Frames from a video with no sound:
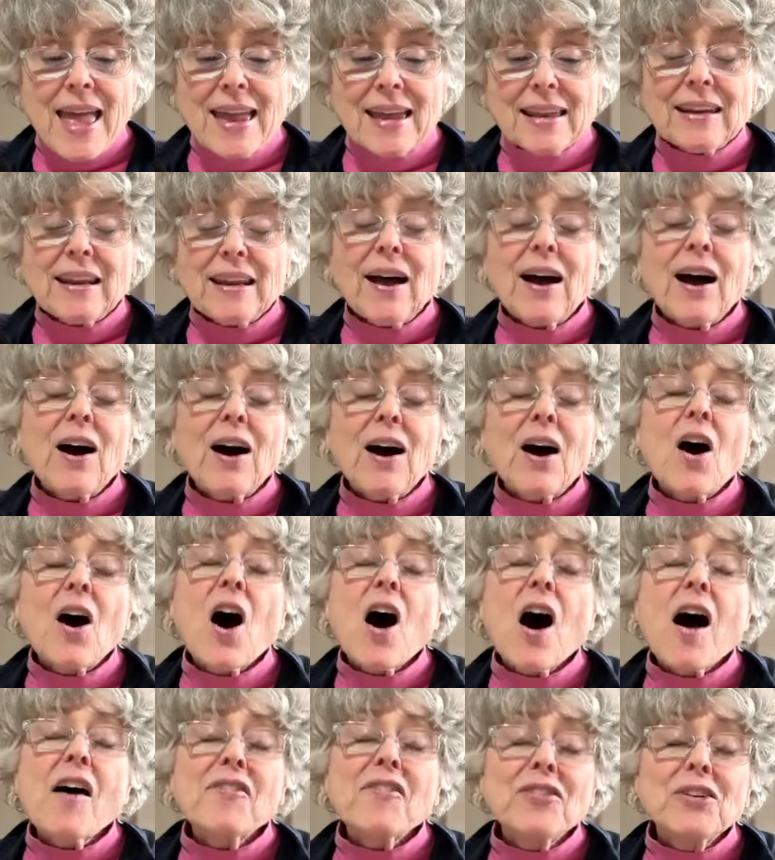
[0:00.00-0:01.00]
And
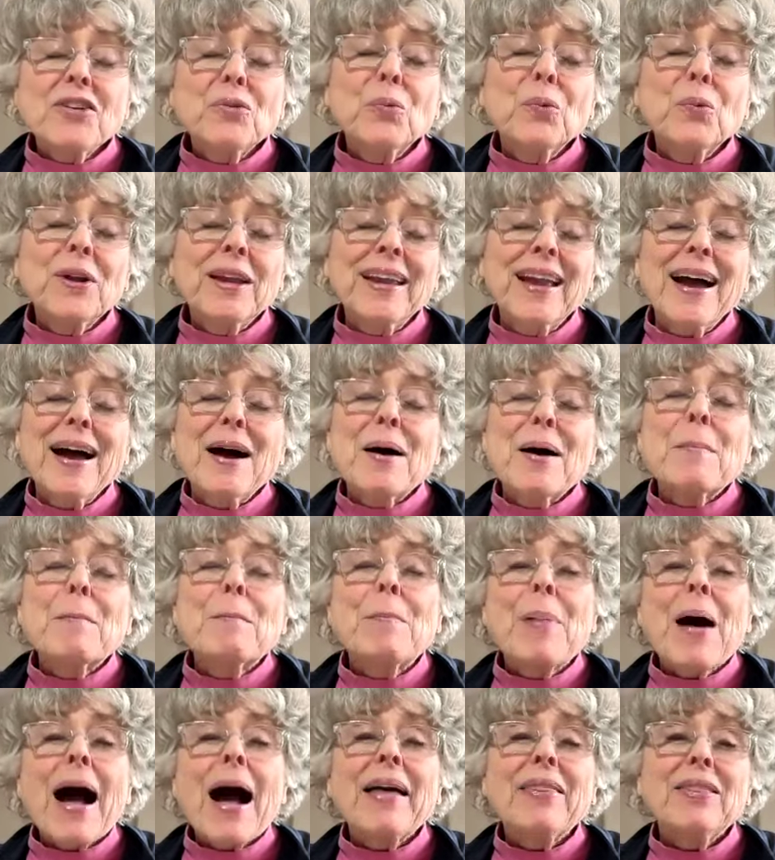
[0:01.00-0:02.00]
often we
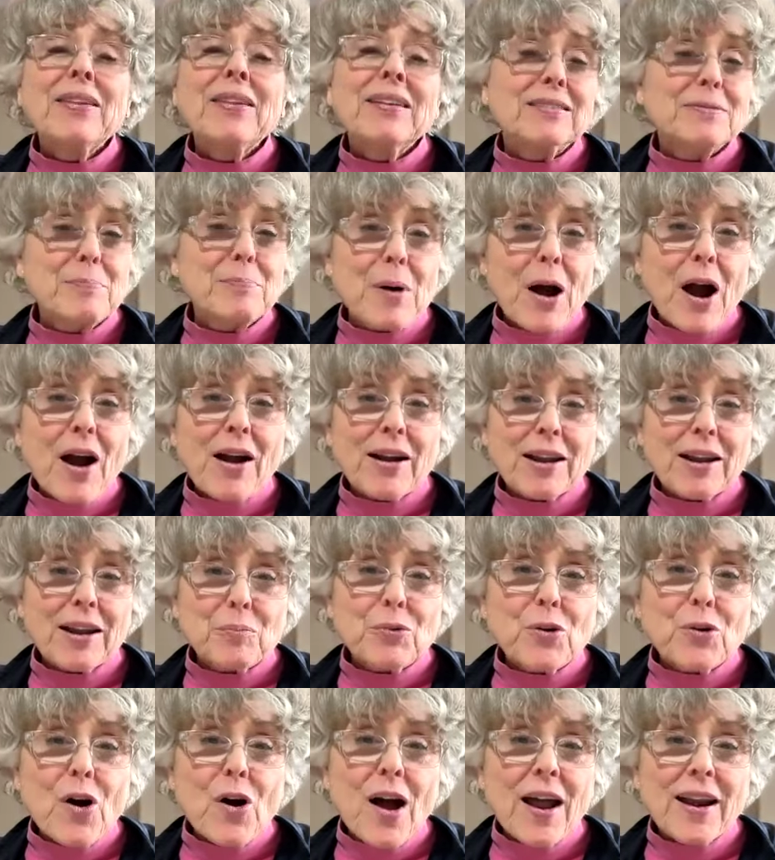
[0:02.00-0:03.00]
buy these
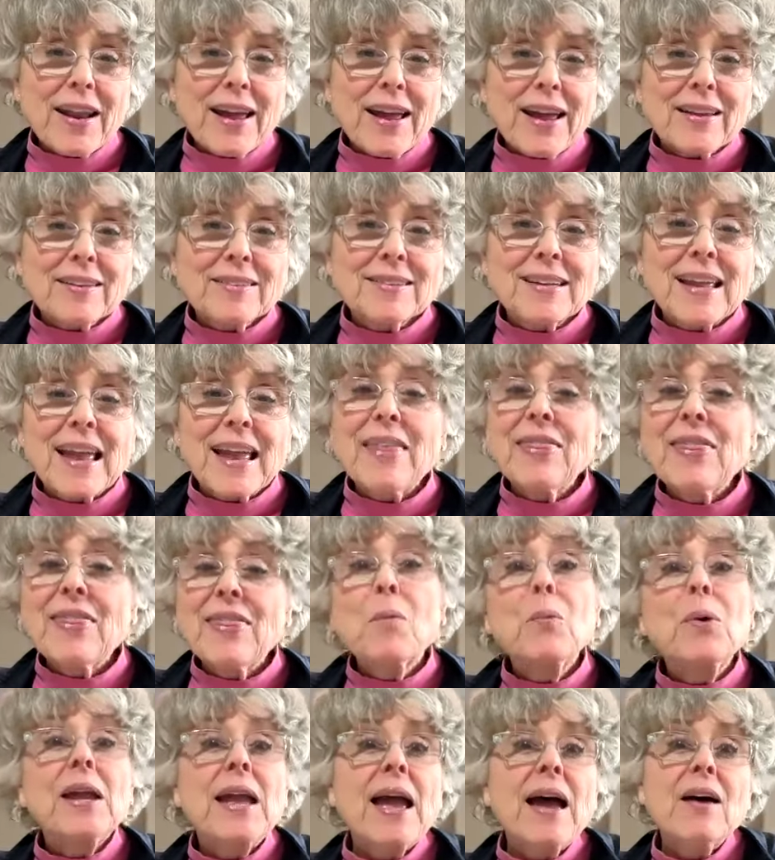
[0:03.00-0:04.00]
bargain products and
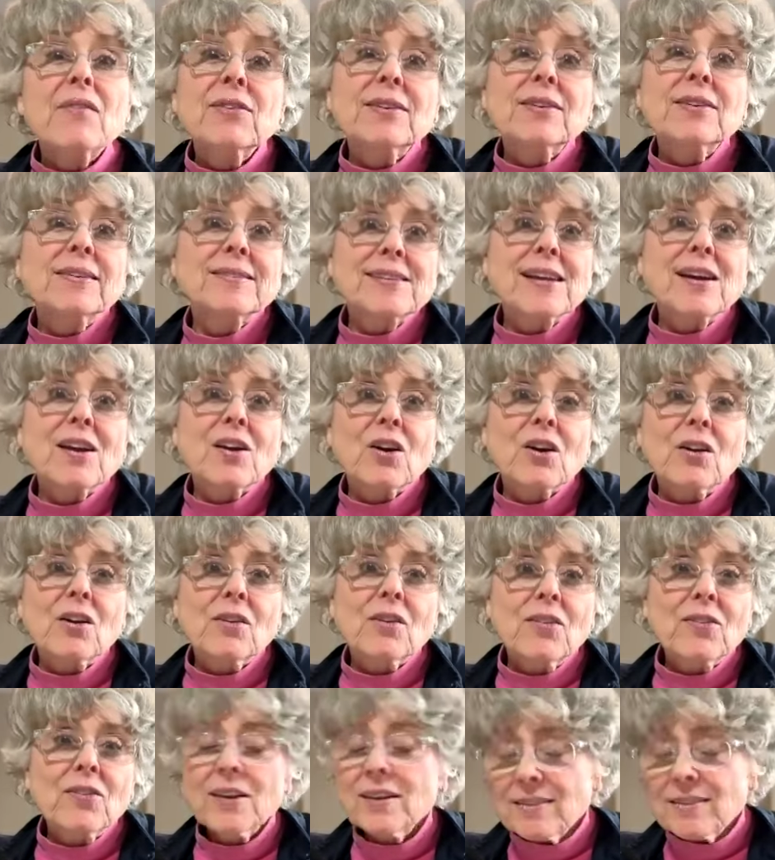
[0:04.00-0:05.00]
then we have a
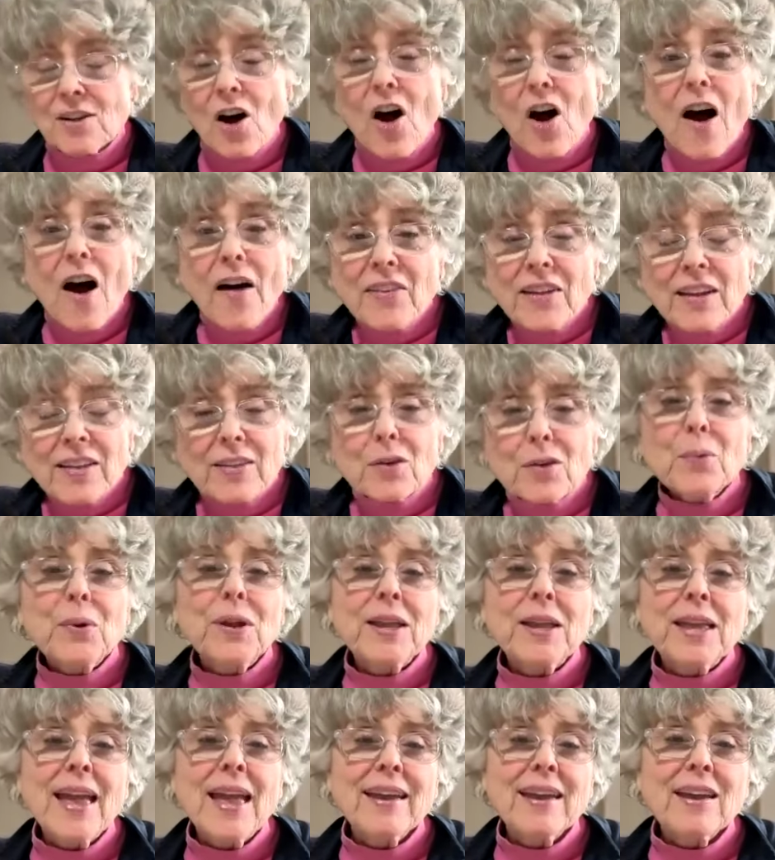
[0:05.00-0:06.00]
sticker that's on there that
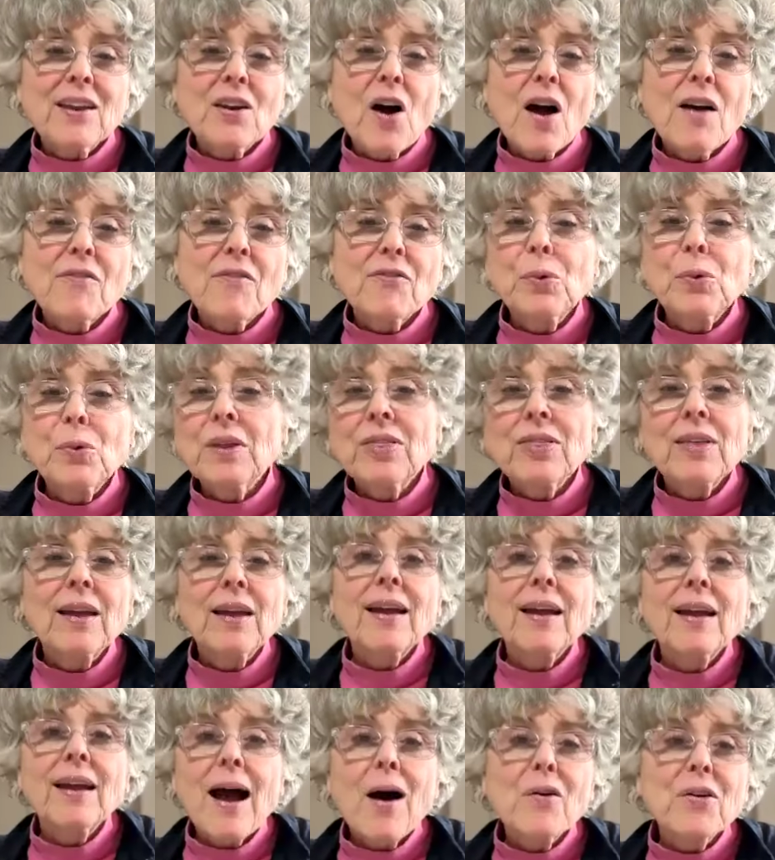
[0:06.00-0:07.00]
we can't get off and we
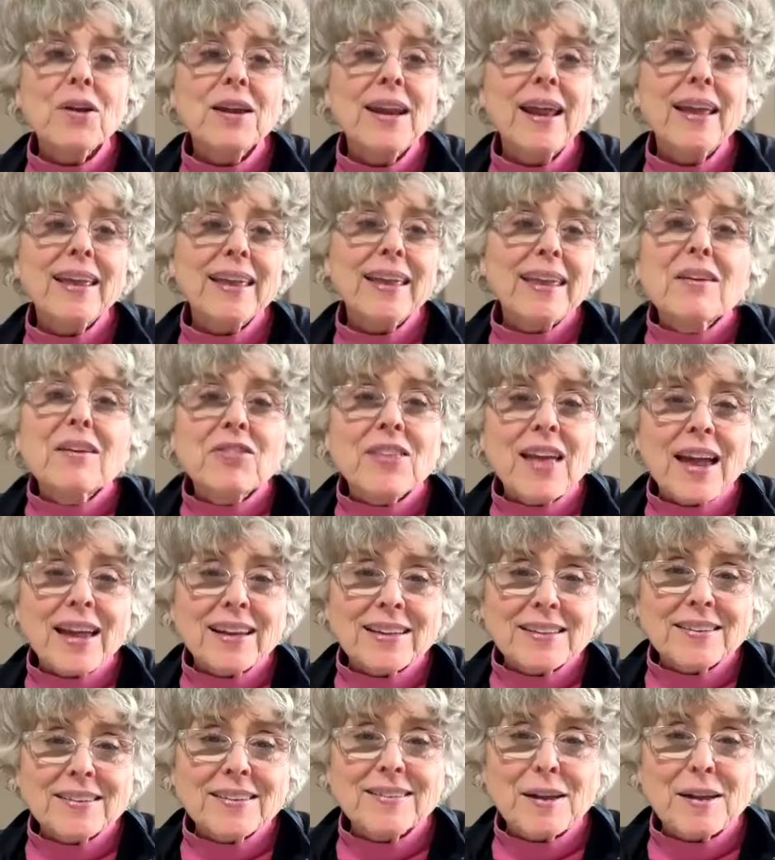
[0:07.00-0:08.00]
think, how can I give
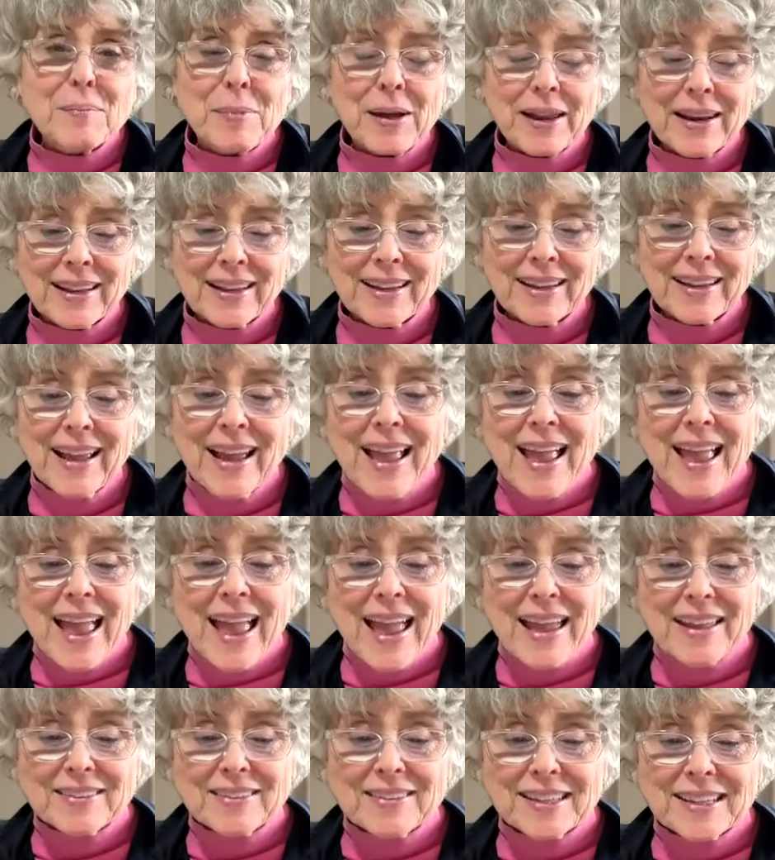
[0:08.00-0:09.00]
that to somebody
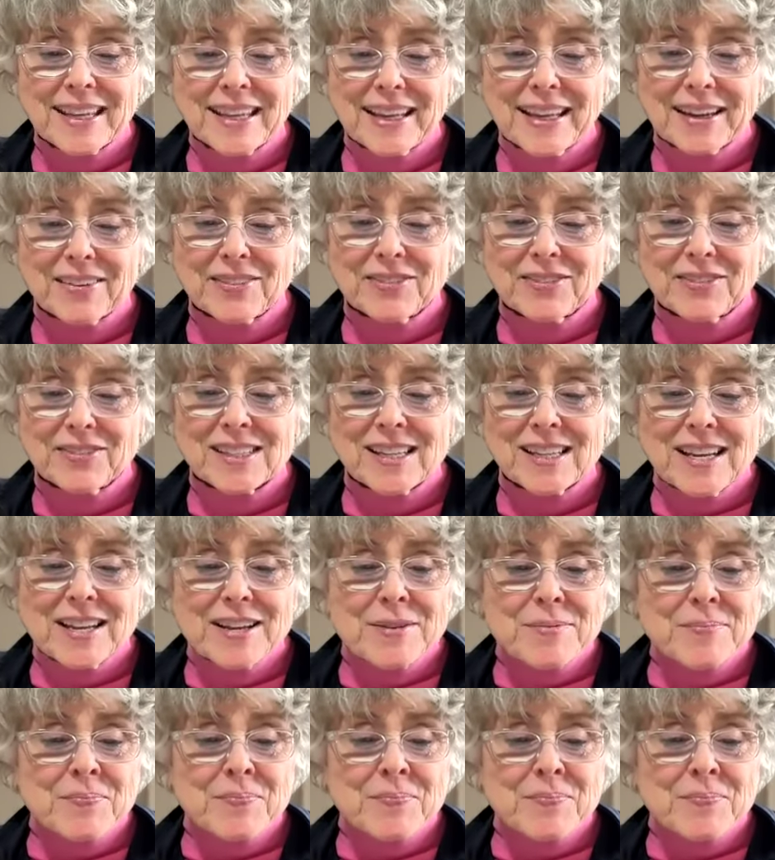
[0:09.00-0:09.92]
as a gift?